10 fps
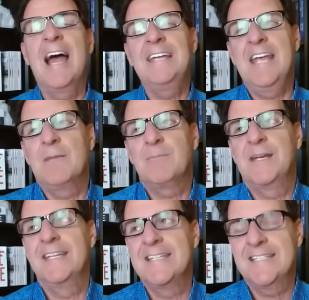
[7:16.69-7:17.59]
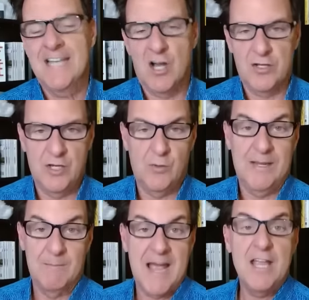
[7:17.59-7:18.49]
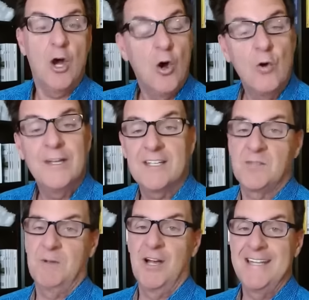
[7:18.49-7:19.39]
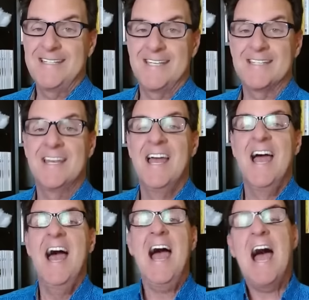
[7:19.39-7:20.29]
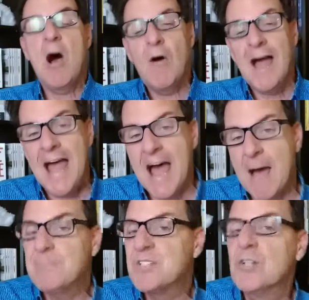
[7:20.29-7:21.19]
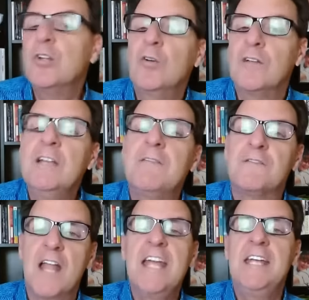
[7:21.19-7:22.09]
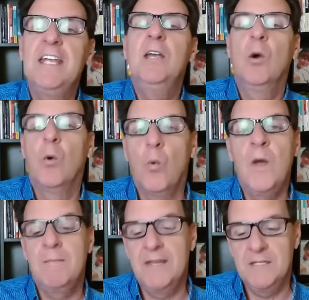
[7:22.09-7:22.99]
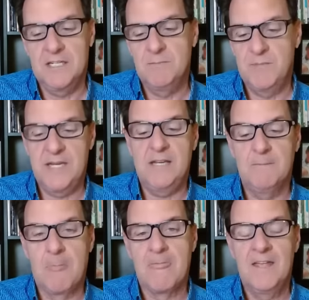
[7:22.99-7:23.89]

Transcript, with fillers: I can't begin to tell you in my own experiences how absolutely flaky women can be.